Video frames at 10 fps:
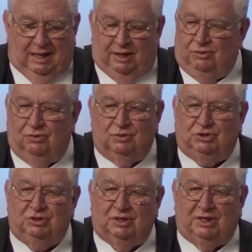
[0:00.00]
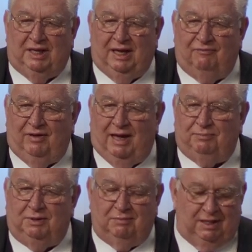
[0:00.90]
I don't know what you're going to have
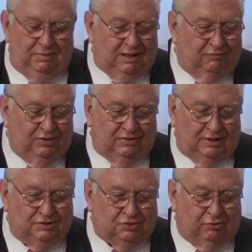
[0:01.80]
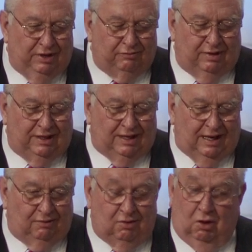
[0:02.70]
happen. Maybe everything's great right
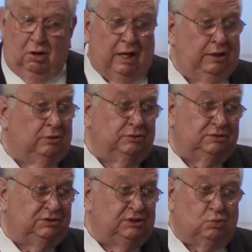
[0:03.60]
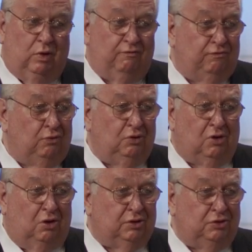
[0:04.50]
now. All I know is just one phone
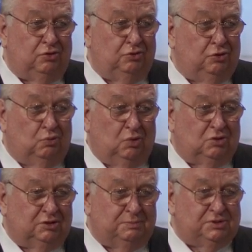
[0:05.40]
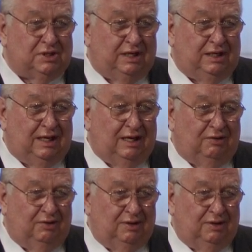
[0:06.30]
call can turn your world upside down.